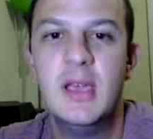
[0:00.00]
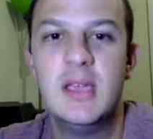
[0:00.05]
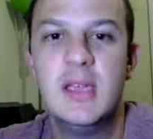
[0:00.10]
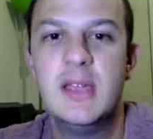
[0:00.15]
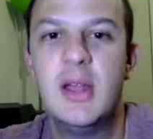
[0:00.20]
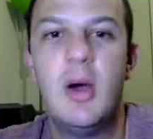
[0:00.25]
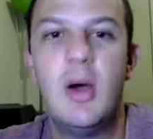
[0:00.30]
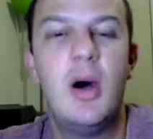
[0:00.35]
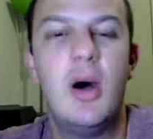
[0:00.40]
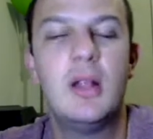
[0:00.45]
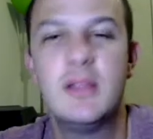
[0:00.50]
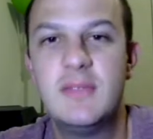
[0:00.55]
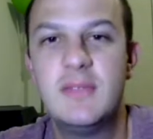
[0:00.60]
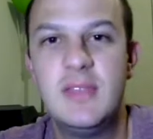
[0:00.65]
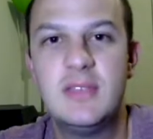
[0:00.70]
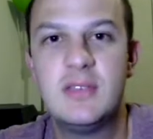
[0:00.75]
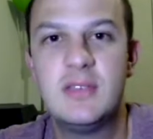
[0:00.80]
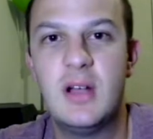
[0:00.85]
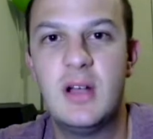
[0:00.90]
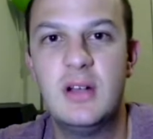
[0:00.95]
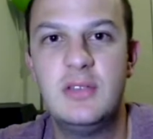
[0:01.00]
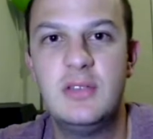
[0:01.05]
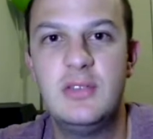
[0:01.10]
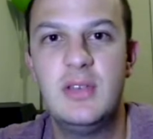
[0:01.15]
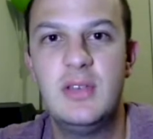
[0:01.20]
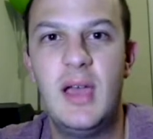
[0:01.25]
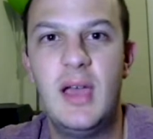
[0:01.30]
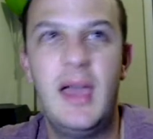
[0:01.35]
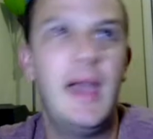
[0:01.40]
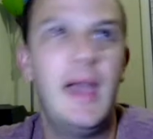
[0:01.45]
You know, all of these cards,
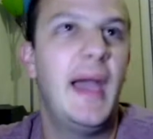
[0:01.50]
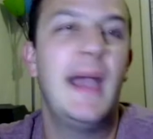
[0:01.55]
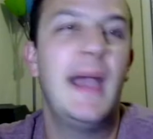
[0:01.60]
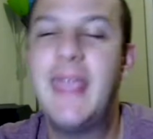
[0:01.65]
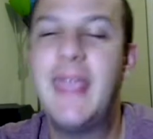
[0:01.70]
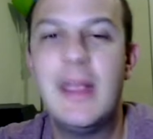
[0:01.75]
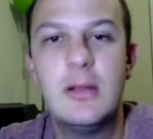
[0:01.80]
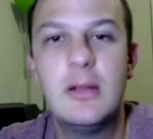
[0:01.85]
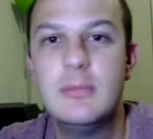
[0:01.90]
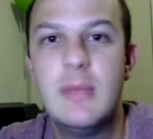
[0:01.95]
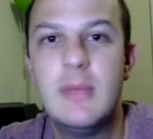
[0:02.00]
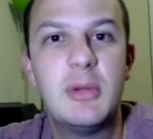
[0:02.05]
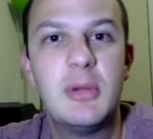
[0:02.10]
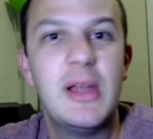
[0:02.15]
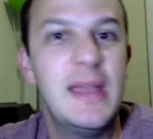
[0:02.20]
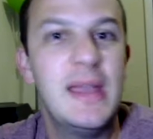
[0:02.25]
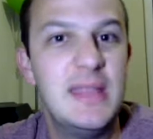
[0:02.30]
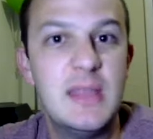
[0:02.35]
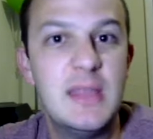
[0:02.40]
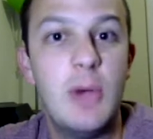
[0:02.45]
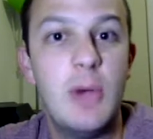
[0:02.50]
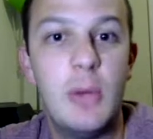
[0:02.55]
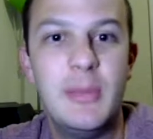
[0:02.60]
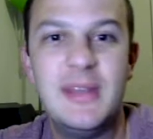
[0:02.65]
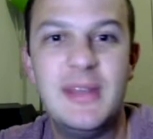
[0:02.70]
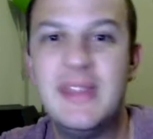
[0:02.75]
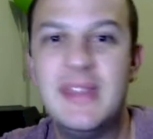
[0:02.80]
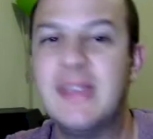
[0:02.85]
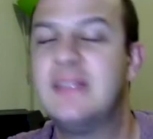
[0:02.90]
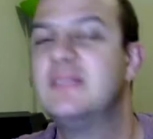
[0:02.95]
I can't remember in the
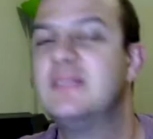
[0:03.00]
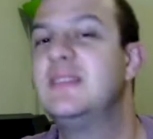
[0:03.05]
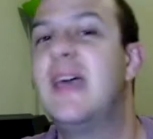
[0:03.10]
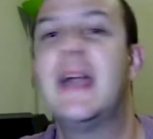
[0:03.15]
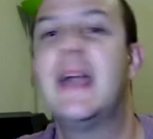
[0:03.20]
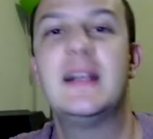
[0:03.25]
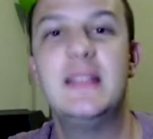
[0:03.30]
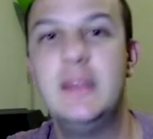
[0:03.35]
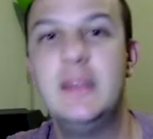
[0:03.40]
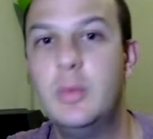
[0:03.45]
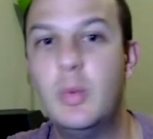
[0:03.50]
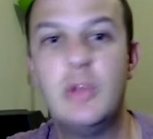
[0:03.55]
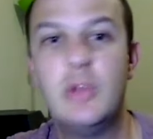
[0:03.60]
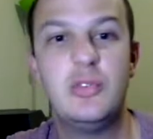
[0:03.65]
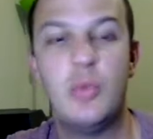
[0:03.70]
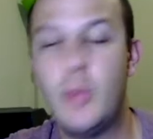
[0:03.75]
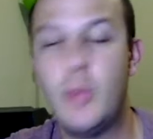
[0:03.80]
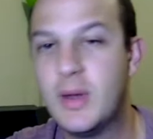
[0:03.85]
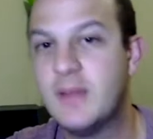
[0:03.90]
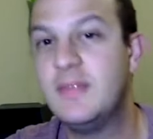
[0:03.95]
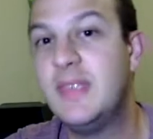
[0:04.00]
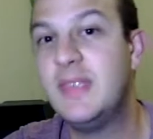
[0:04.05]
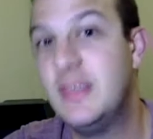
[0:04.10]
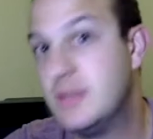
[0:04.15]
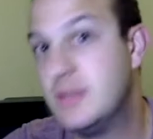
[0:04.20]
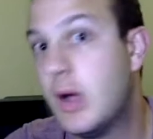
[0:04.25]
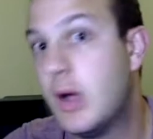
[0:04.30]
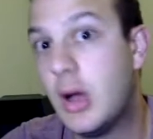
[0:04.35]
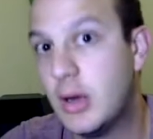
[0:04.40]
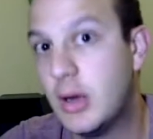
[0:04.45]
moment exactly which one of these
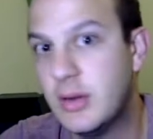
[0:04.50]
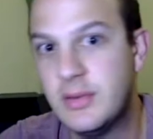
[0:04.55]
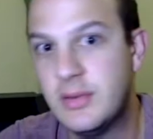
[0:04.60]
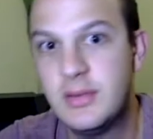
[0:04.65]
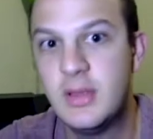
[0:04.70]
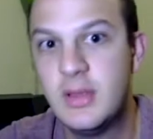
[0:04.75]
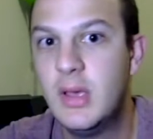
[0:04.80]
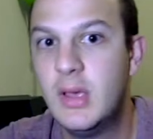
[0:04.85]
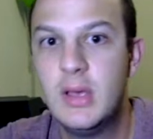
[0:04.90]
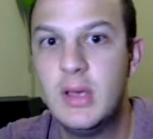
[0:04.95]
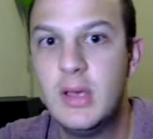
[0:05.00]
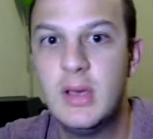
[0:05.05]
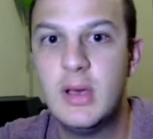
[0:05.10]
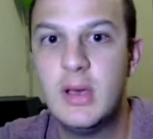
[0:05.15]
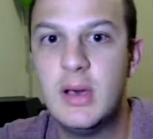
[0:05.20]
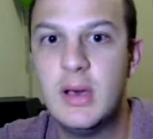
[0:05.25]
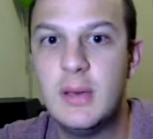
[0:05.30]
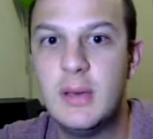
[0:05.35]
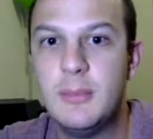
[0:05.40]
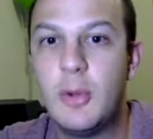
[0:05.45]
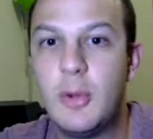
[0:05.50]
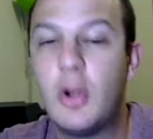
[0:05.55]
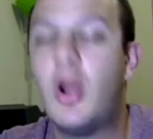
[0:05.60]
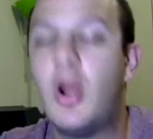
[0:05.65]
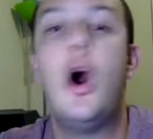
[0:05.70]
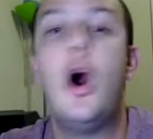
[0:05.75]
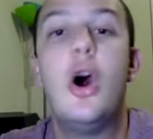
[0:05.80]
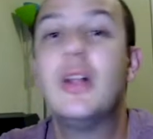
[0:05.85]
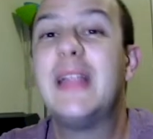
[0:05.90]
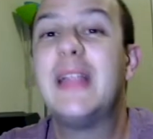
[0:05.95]
cards, or
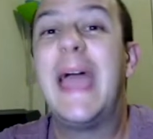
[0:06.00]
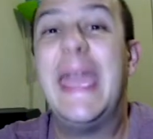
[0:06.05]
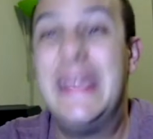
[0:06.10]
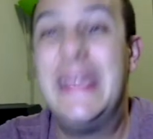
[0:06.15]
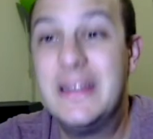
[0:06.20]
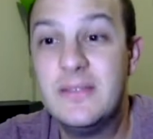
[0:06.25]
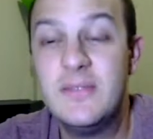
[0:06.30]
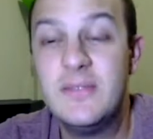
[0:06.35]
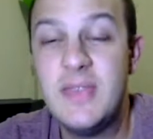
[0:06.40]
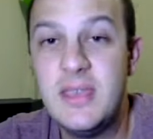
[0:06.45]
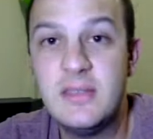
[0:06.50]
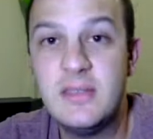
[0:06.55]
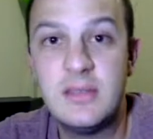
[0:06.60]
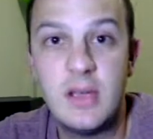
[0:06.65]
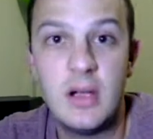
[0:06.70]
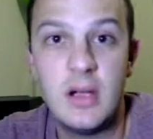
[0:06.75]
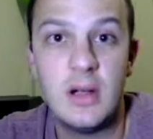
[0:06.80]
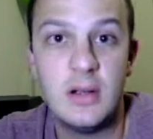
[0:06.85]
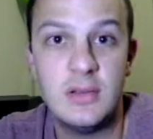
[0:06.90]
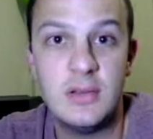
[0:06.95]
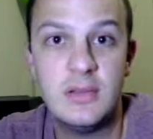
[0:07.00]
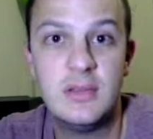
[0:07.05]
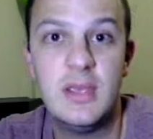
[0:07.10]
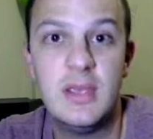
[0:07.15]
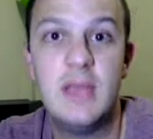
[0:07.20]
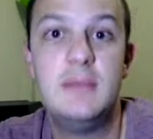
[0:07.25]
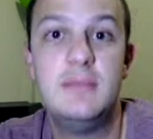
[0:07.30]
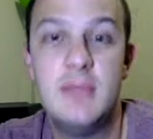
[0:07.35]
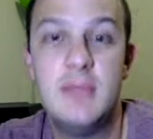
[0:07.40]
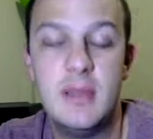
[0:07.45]
all 8 of these cards
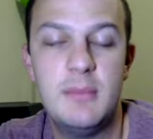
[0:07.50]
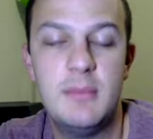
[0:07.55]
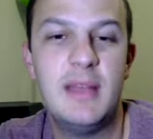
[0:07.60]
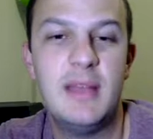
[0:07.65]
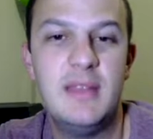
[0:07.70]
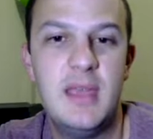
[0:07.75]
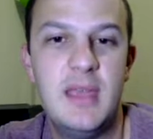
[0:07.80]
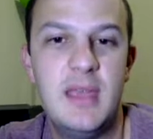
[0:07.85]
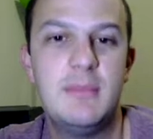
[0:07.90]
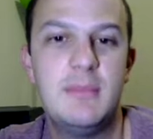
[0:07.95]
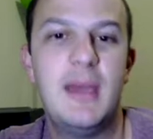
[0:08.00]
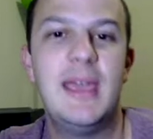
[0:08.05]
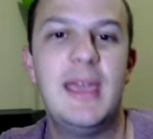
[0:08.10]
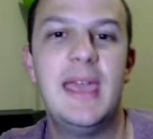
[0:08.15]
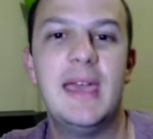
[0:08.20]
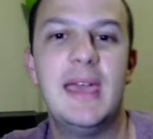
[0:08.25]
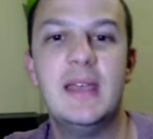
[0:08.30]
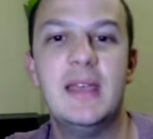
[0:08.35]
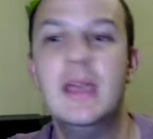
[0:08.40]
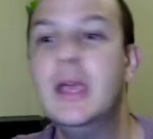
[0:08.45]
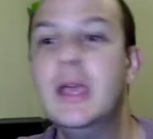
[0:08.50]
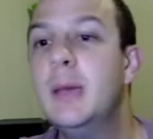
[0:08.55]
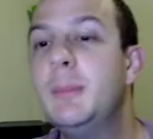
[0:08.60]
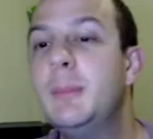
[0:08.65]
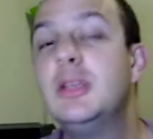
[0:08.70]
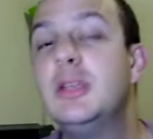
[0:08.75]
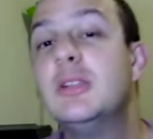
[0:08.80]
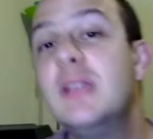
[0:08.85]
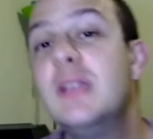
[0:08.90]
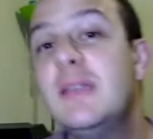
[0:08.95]
in my head. But
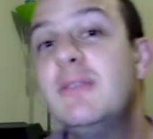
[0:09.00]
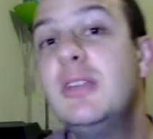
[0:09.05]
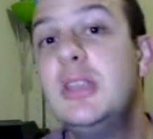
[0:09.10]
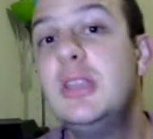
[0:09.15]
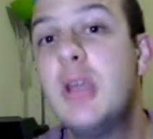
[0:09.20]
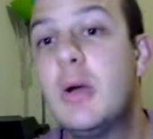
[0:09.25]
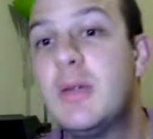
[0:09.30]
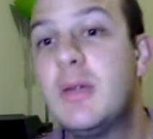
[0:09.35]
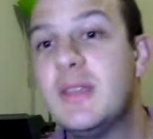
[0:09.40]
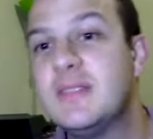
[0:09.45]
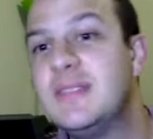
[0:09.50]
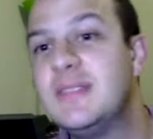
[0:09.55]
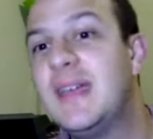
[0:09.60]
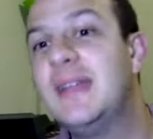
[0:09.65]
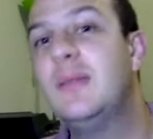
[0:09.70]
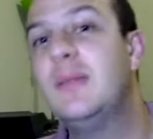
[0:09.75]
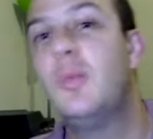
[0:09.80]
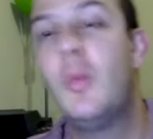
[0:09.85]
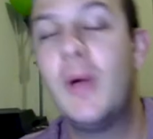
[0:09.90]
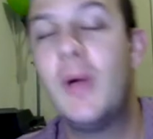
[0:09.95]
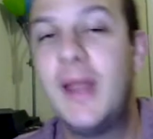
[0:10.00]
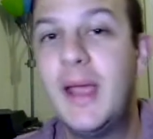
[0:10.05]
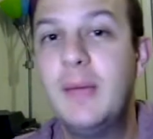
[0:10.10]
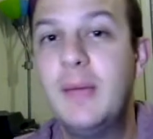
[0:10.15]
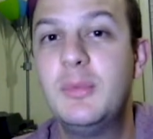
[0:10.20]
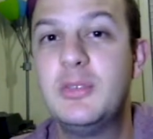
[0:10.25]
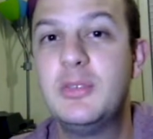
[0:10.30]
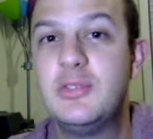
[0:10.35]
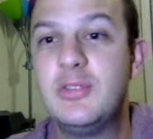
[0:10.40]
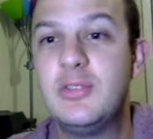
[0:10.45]
you'll even notice that when I
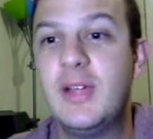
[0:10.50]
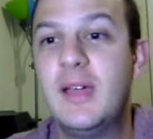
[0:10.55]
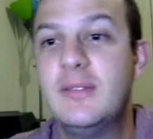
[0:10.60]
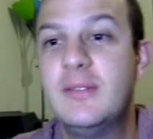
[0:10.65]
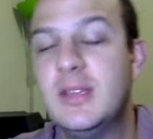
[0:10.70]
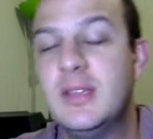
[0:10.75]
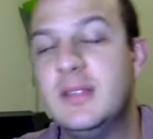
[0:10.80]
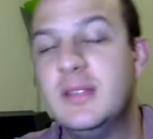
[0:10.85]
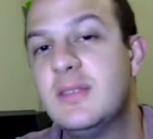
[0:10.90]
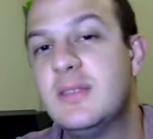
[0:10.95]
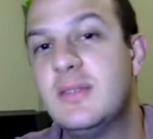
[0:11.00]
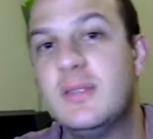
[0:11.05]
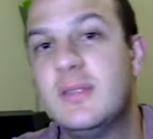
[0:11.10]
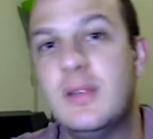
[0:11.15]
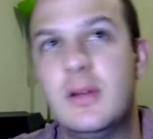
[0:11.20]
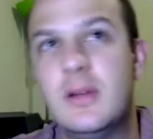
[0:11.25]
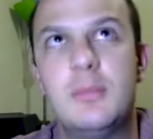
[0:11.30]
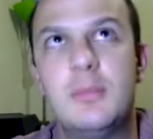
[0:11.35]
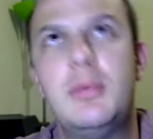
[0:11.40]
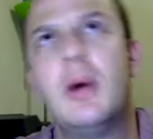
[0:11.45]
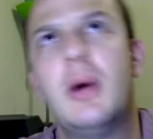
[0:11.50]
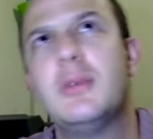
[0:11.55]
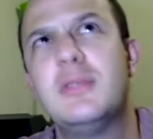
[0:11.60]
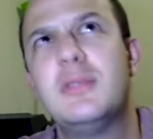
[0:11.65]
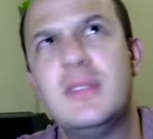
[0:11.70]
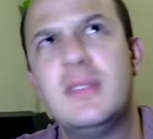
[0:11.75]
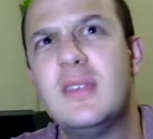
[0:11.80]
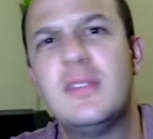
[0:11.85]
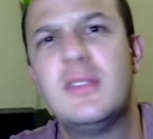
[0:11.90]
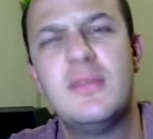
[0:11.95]
was drafting this, or
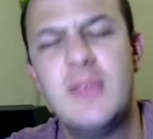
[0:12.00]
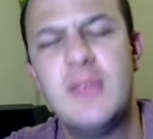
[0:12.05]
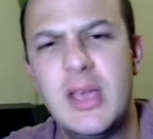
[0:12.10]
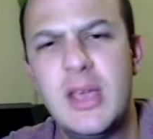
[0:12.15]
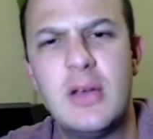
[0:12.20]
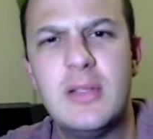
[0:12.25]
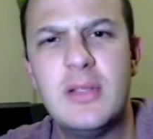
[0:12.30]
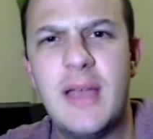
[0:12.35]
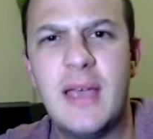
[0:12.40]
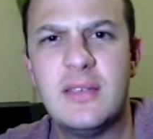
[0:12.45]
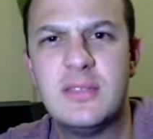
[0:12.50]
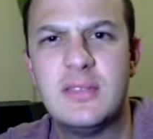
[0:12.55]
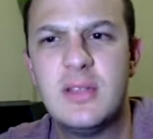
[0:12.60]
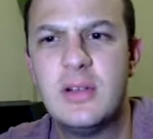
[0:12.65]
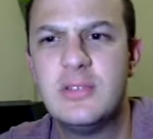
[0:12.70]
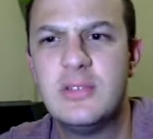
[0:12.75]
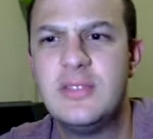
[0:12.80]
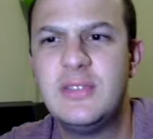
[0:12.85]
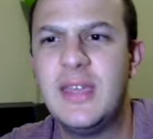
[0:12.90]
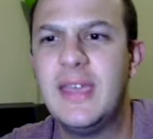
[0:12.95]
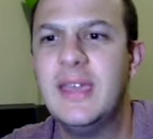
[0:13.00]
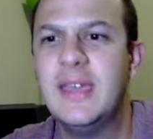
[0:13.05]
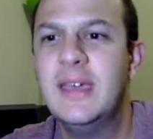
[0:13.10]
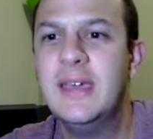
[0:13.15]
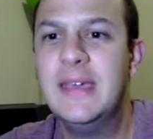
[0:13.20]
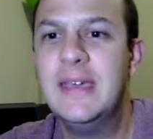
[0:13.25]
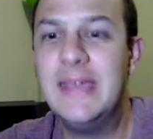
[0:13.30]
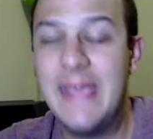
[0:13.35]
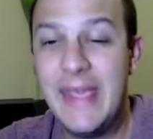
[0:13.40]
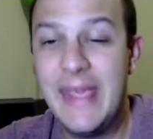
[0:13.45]
posted this video last Thursday,
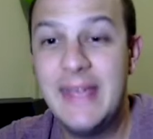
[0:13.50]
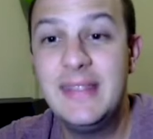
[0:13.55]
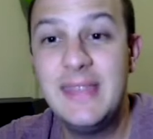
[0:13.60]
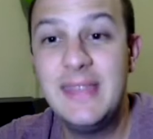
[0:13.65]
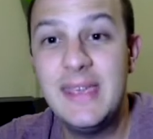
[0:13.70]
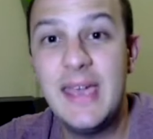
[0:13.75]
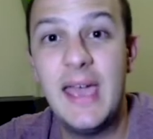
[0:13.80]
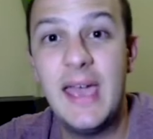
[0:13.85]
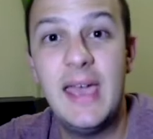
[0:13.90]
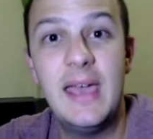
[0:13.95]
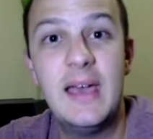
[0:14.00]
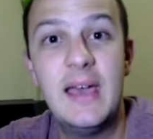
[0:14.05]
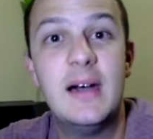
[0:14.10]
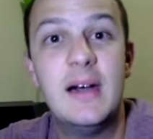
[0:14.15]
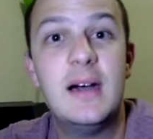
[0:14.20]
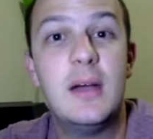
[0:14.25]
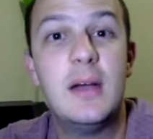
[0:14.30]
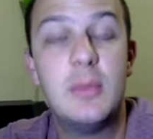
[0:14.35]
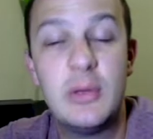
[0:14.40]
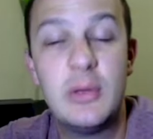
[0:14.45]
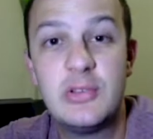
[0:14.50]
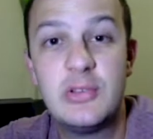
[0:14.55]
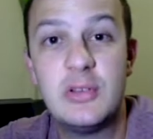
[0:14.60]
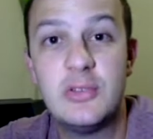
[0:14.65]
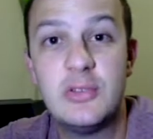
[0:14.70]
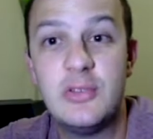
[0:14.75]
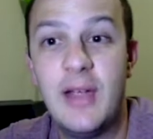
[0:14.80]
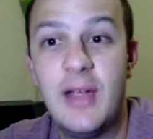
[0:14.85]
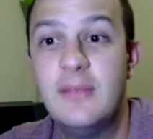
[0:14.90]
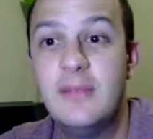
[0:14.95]
in the original
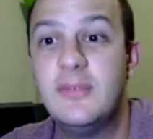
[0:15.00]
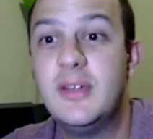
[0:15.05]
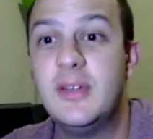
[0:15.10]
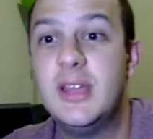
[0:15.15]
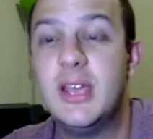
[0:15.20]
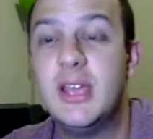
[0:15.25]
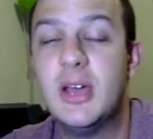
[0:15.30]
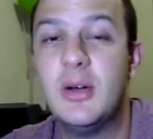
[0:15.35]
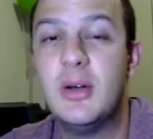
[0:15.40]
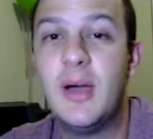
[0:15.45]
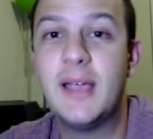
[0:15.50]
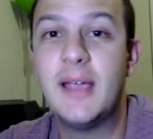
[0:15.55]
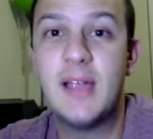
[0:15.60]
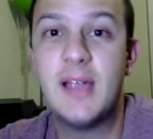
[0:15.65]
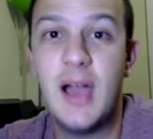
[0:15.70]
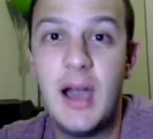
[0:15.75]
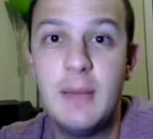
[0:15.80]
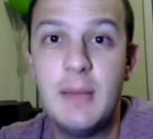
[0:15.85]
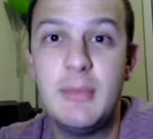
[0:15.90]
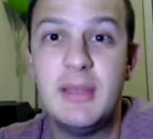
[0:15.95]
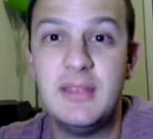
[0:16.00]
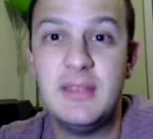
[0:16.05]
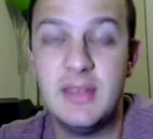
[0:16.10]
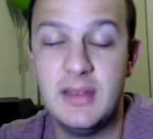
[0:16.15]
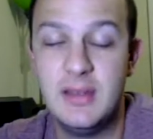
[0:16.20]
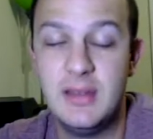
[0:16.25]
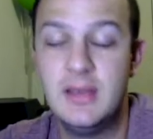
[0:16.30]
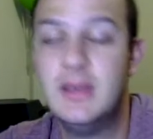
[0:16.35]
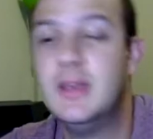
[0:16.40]
draft video, I commented